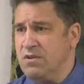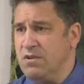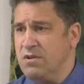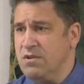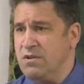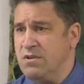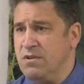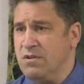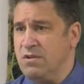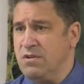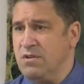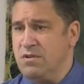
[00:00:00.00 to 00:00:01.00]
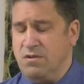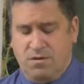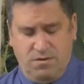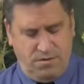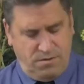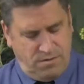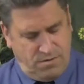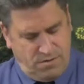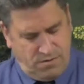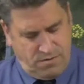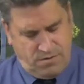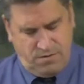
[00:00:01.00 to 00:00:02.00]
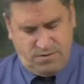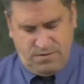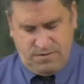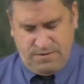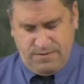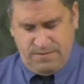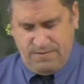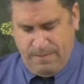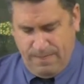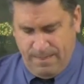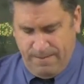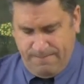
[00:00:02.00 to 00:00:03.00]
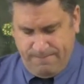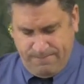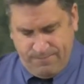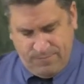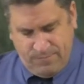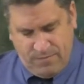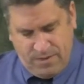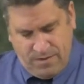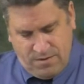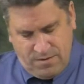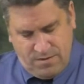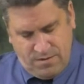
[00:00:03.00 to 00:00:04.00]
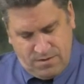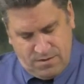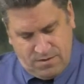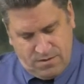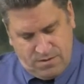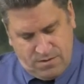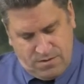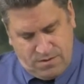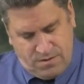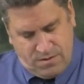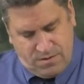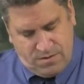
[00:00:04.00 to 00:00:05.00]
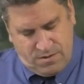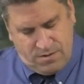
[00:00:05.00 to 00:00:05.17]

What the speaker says: Nobody speaks.